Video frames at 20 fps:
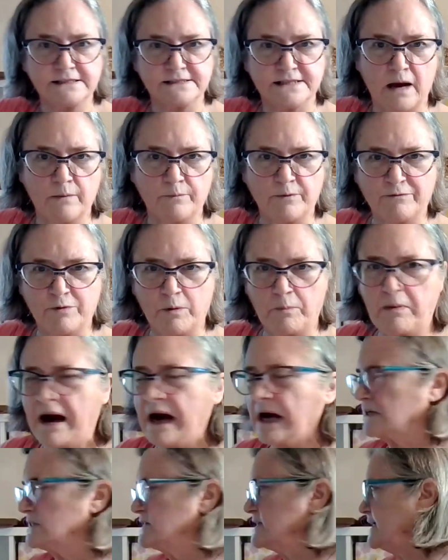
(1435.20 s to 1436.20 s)
that on top of a
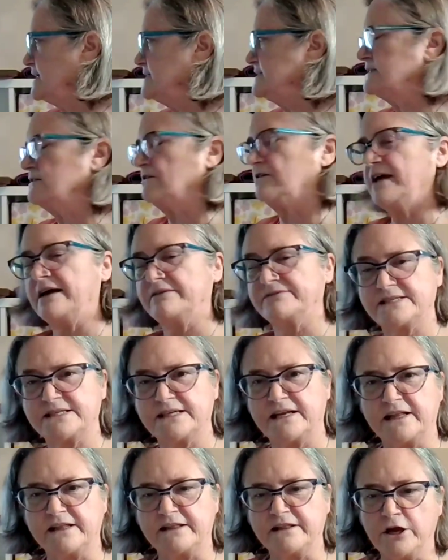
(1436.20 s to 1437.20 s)
box I still have
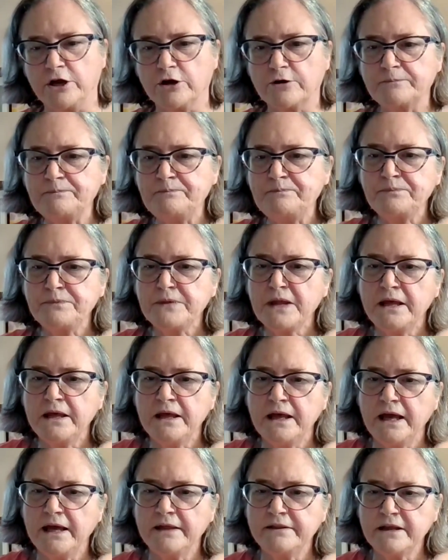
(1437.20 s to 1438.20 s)
sitting there.
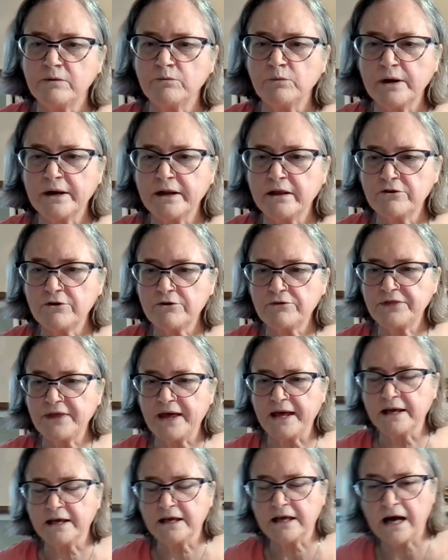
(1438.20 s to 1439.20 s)
And then one other
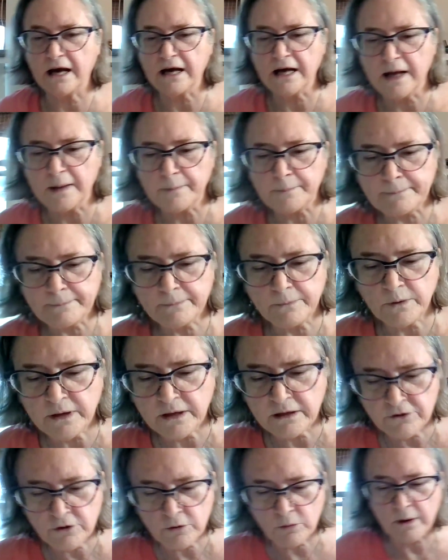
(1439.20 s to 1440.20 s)
thing,
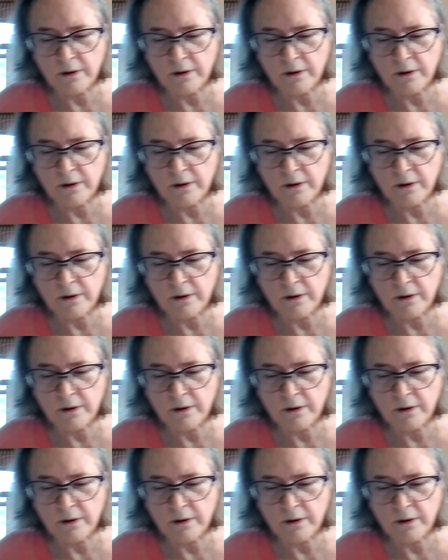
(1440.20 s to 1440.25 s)
one